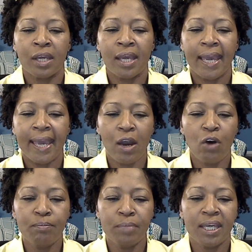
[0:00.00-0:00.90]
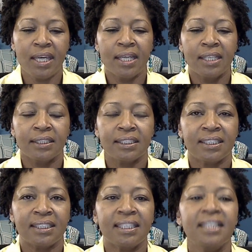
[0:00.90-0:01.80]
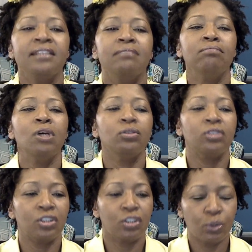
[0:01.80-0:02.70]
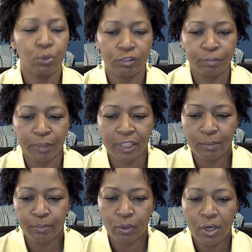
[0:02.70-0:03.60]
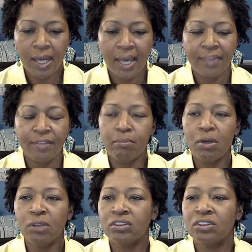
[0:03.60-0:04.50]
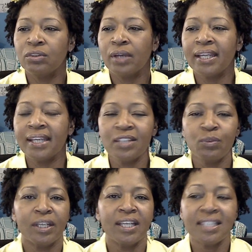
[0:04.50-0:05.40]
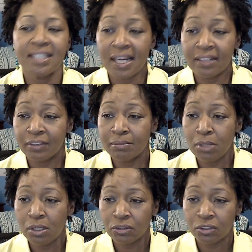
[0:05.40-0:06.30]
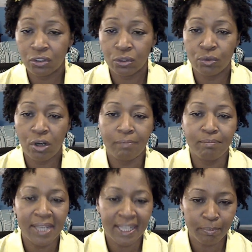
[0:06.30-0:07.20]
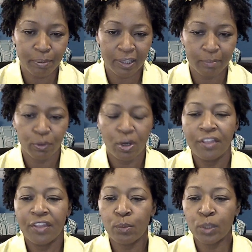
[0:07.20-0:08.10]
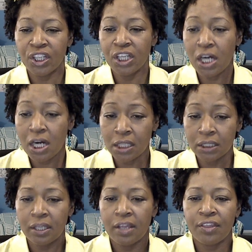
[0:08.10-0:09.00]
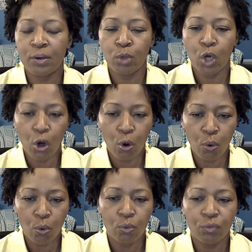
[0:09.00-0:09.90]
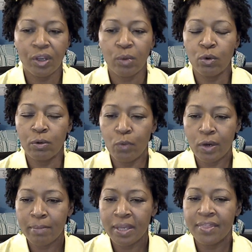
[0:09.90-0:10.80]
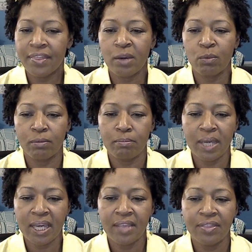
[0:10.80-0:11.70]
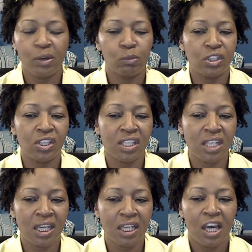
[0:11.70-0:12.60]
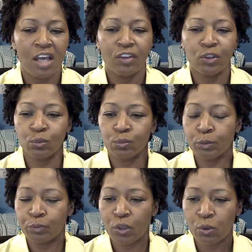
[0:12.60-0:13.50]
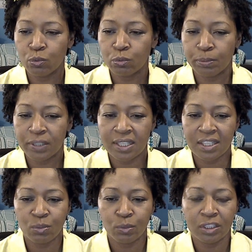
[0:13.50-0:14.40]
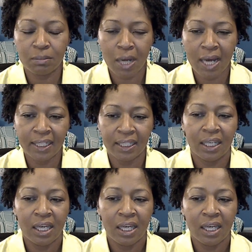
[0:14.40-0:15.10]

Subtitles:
help me to see the multitude of people, the multitude. And guess what? Inside of the multitude are many people. There were young, there were old, there were women, there were men, there were sick. Those were possessed with demonic,